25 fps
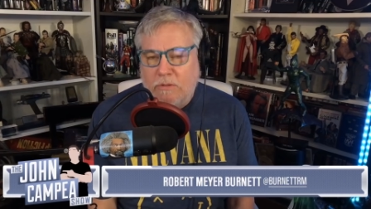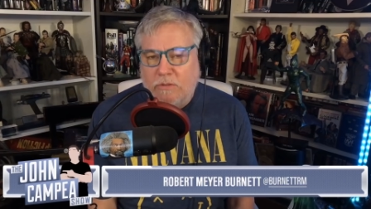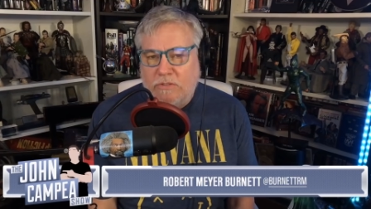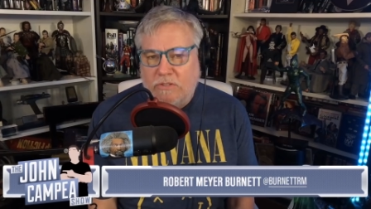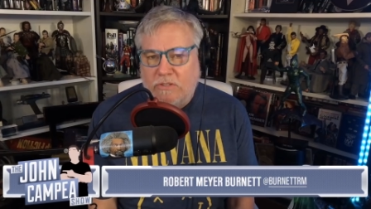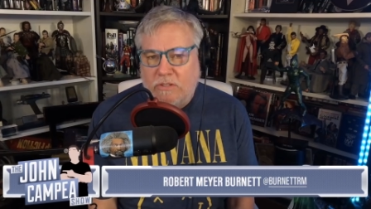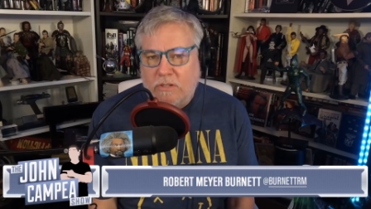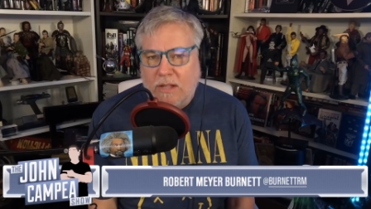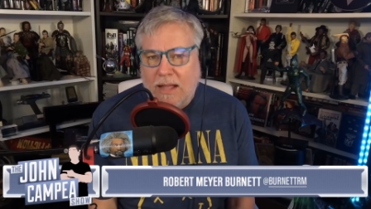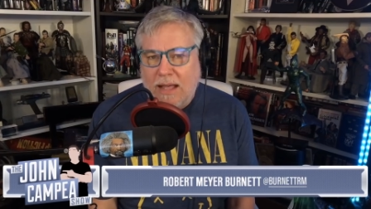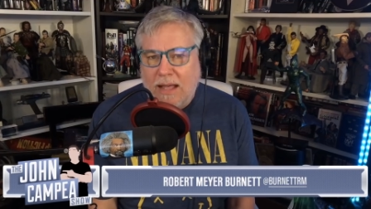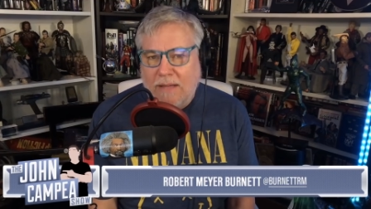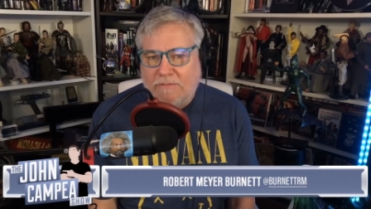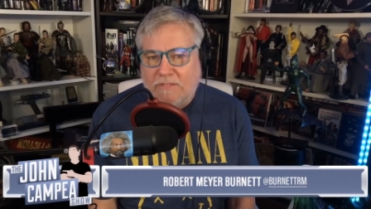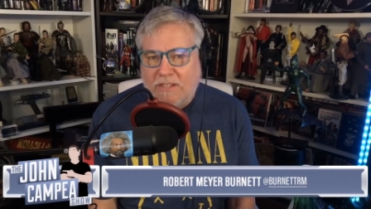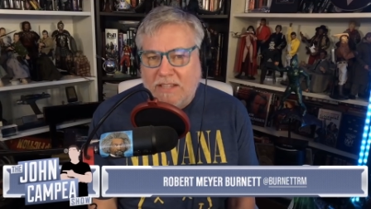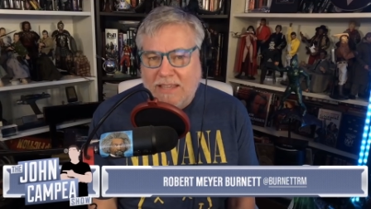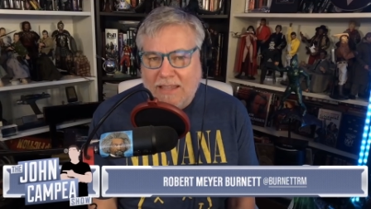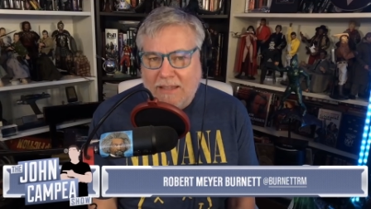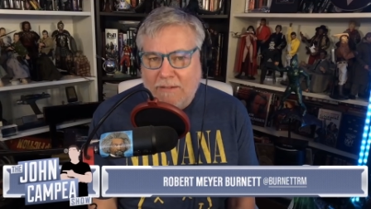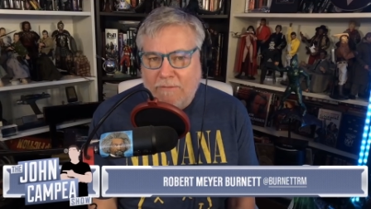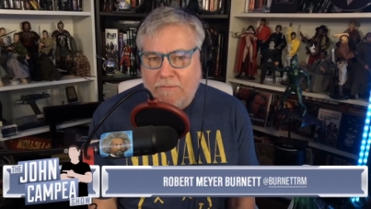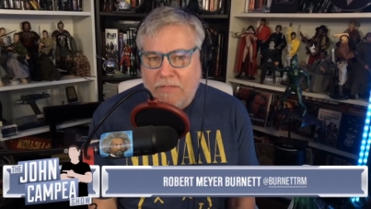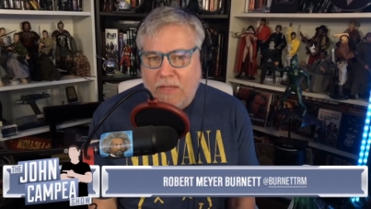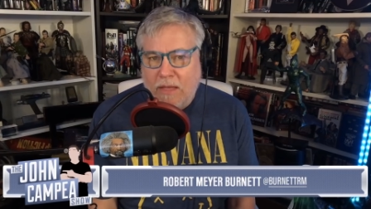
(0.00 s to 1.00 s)
You still have to
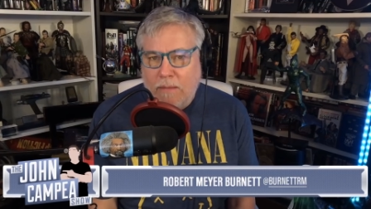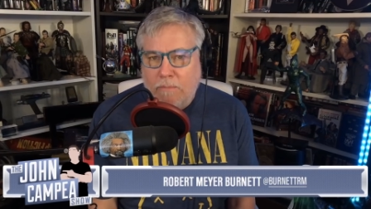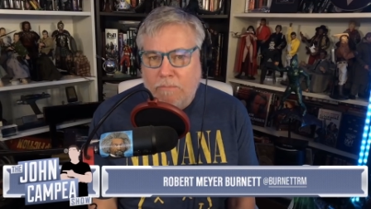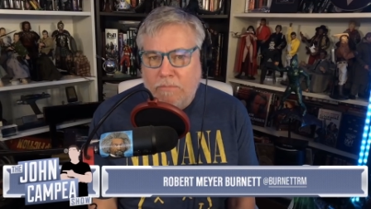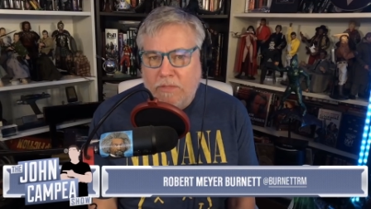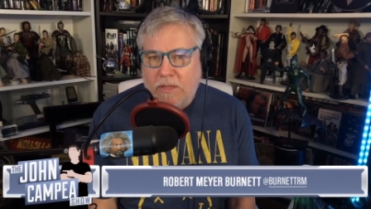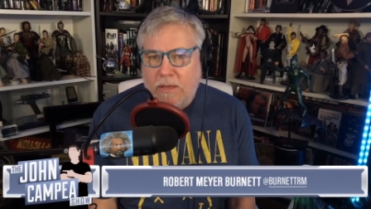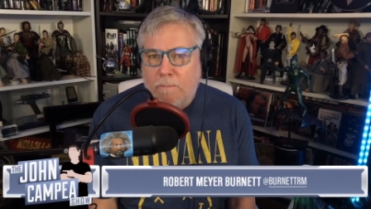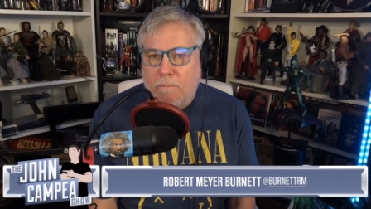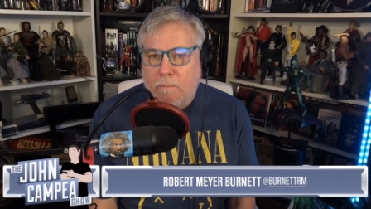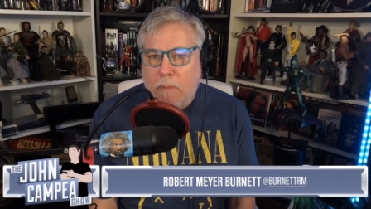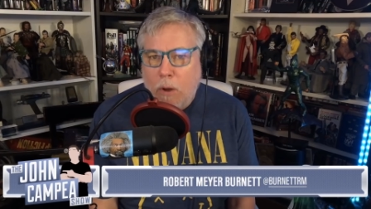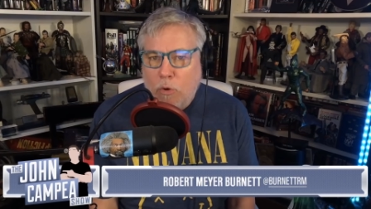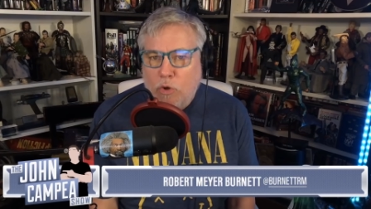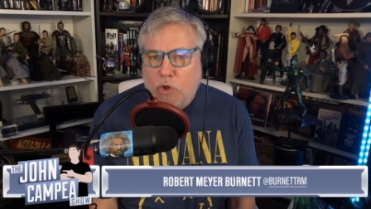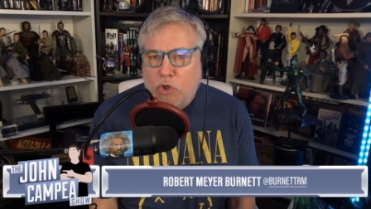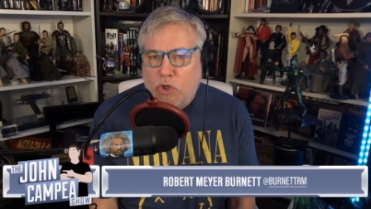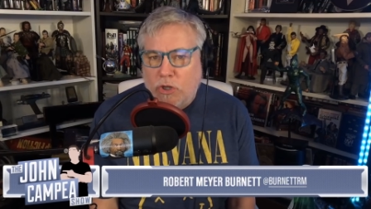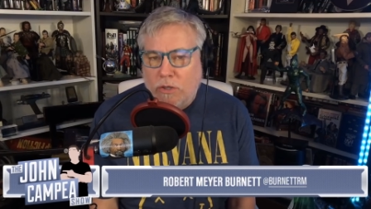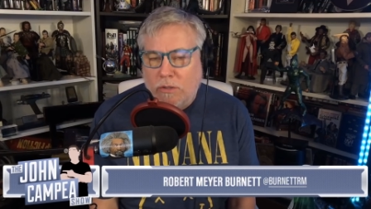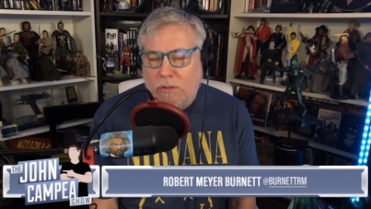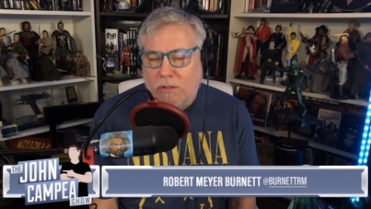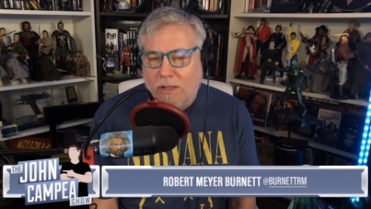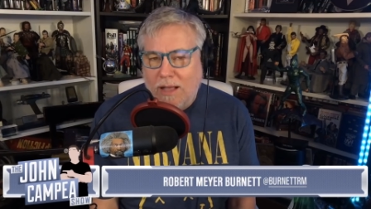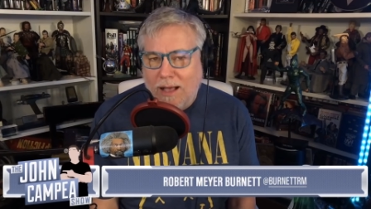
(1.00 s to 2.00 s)
give them the
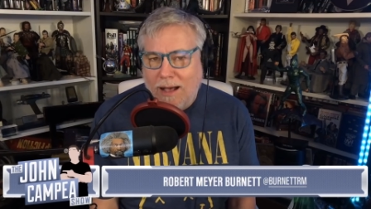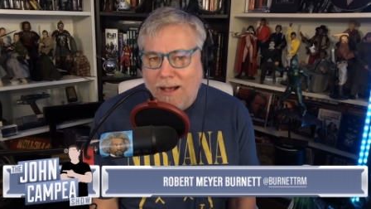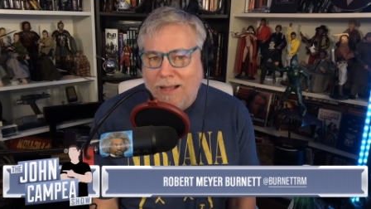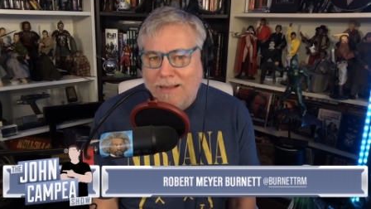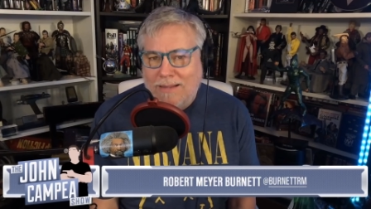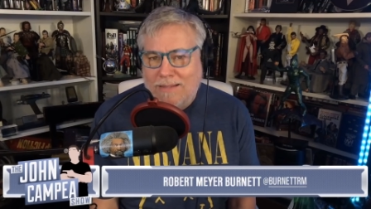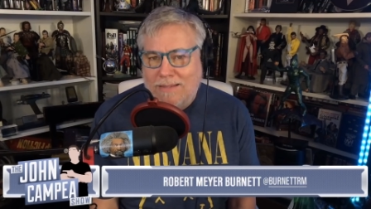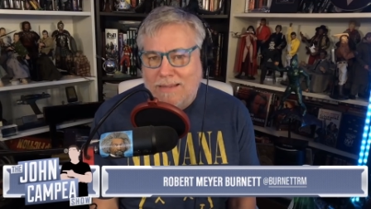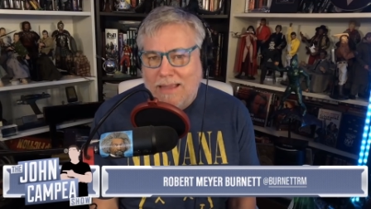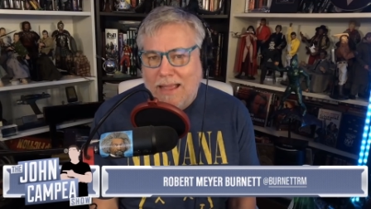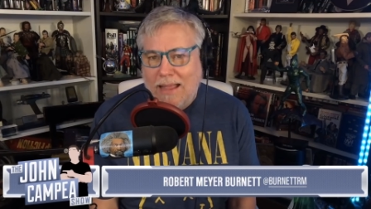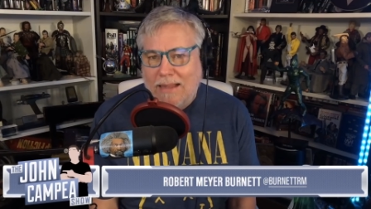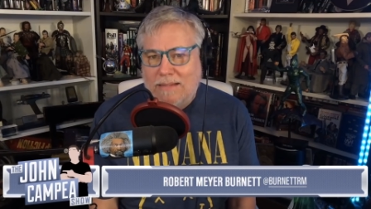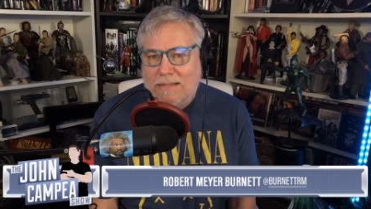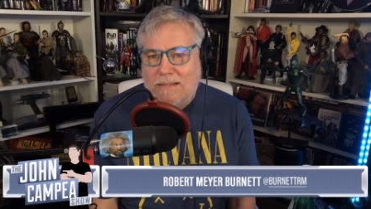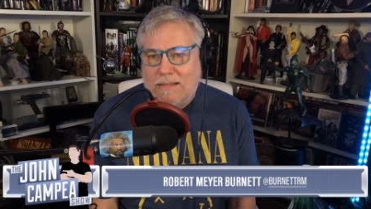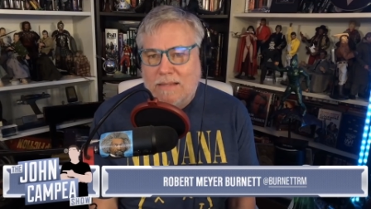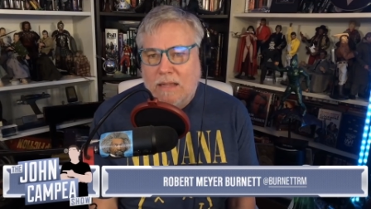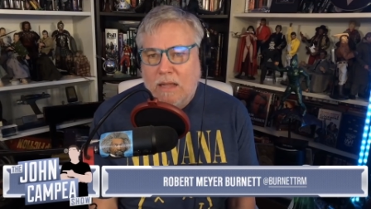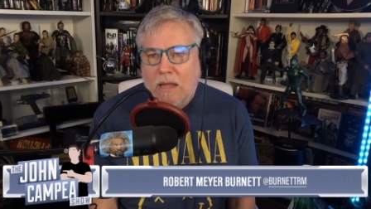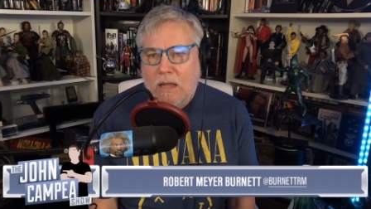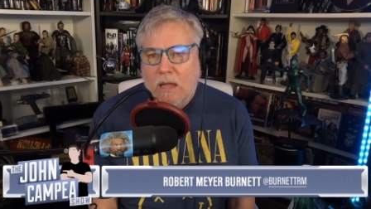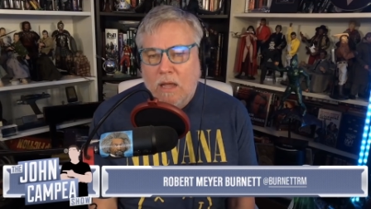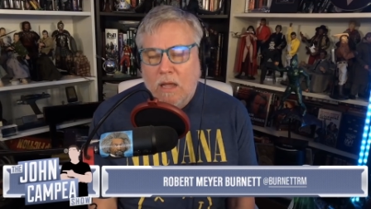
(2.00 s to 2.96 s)
emotional content